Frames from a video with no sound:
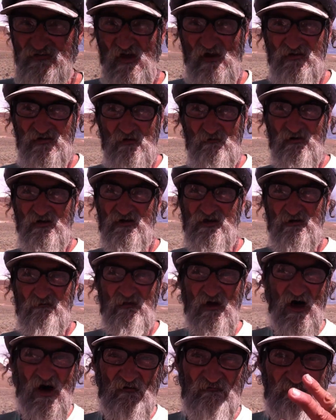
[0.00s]
Sent him an
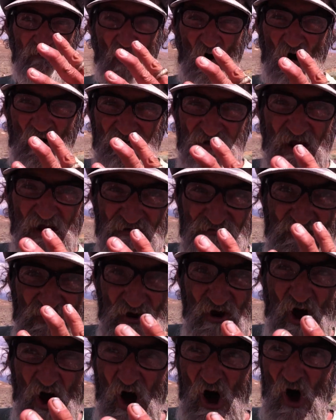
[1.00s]
email four days
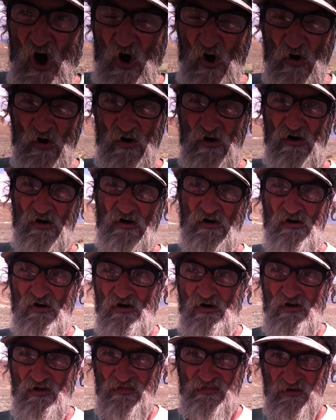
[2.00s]
ago,
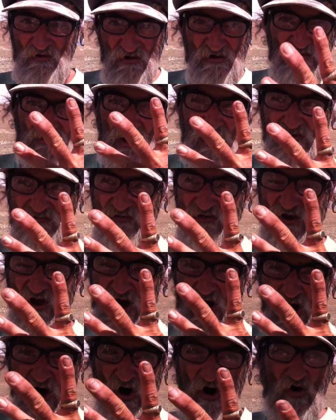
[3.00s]
three days
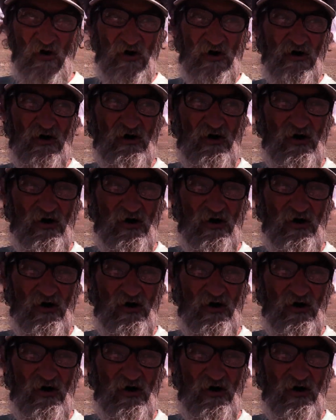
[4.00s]
ago,